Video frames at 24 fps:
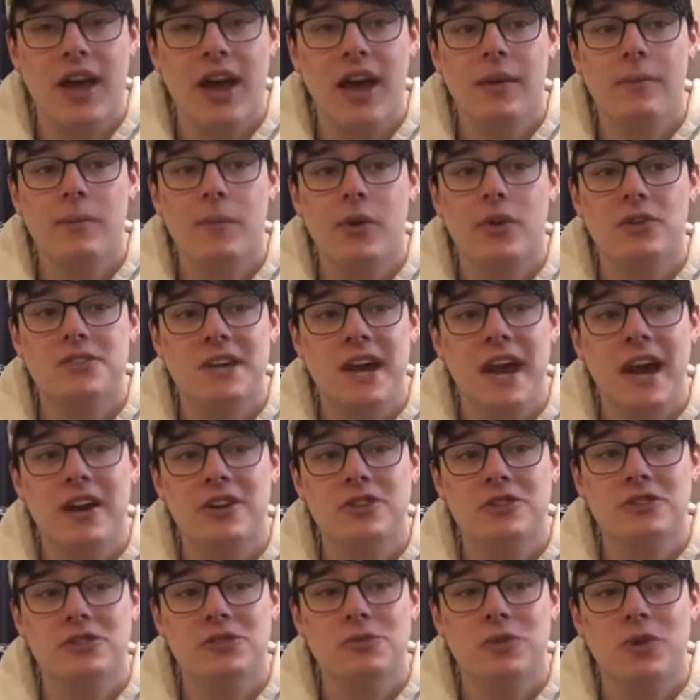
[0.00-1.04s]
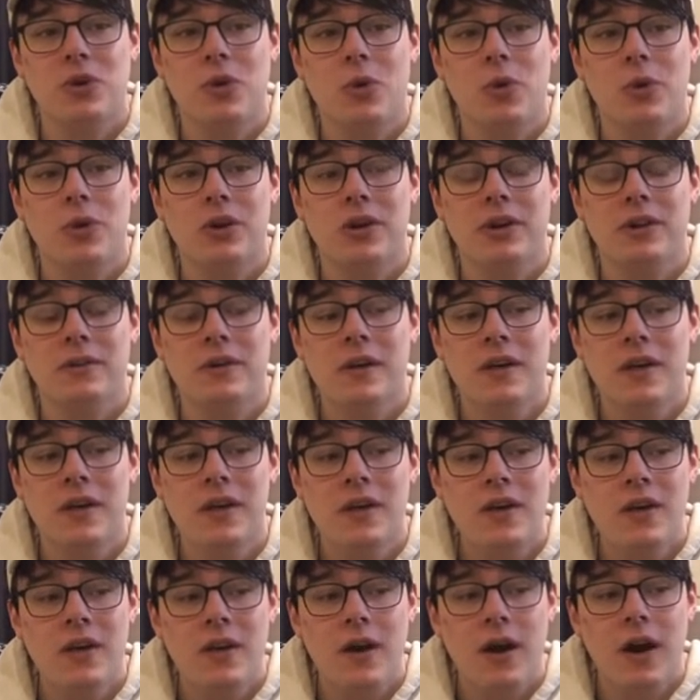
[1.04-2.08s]
Adam Brooks actually recorded
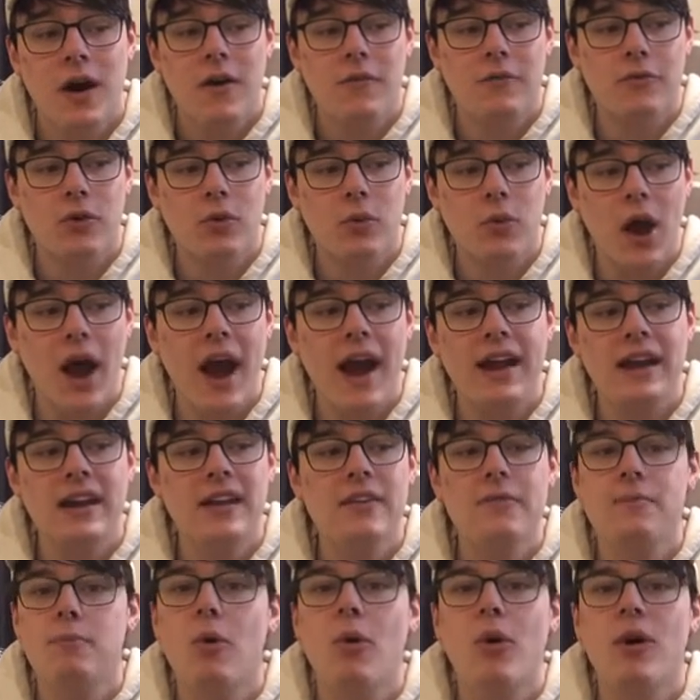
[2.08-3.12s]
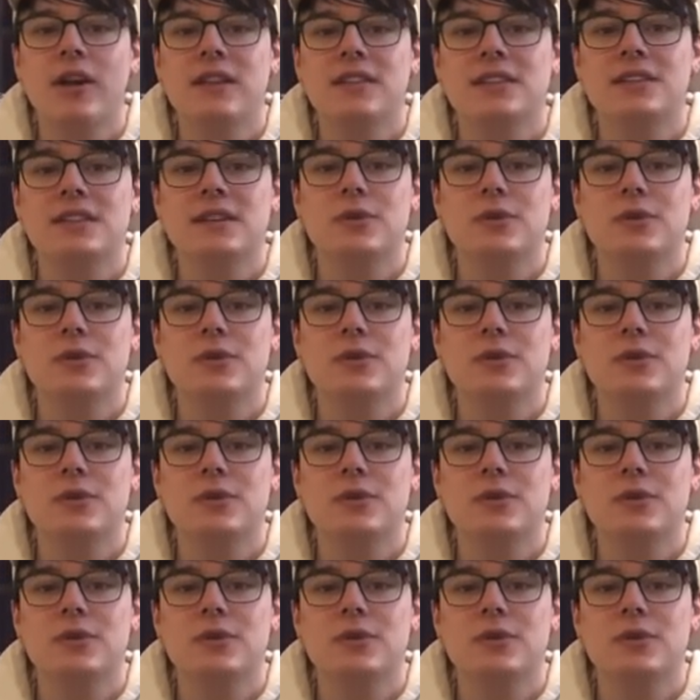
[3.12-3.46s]
a variety of points.